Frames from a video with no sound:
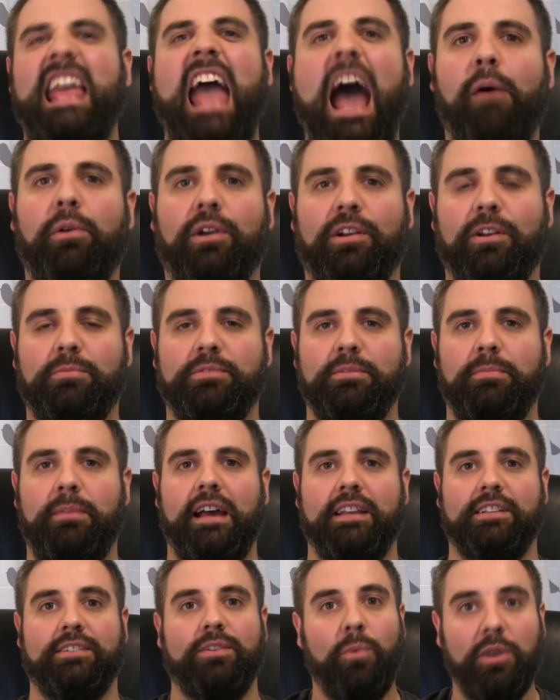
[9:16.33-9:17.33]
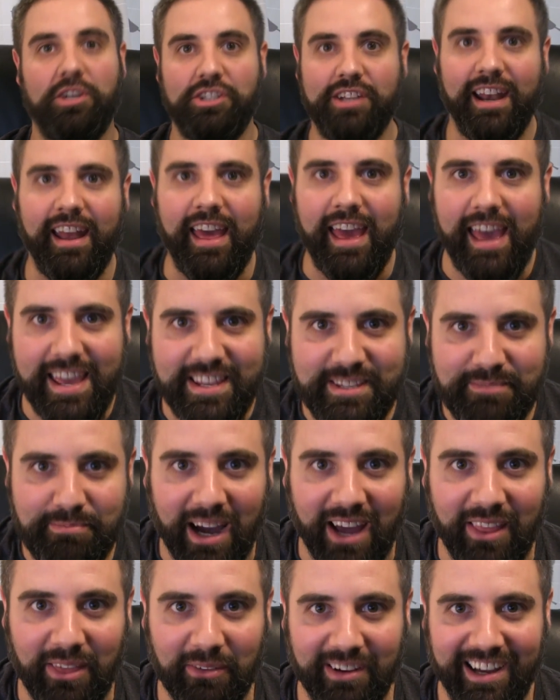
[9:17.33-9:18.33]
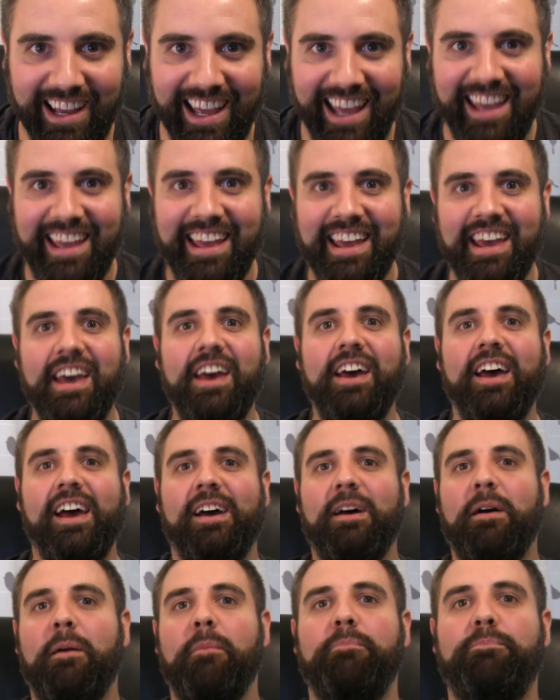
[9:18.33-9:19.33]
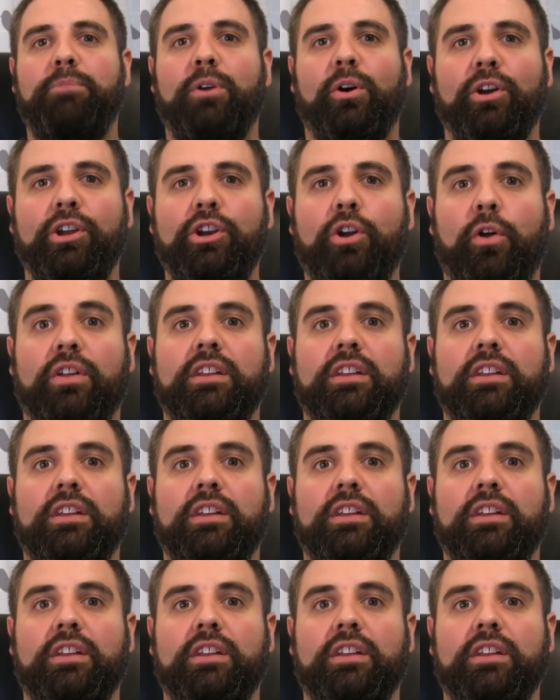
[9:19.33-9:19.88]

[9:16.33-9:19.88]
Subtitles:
yeah, our club's the best, which it is, by the way, but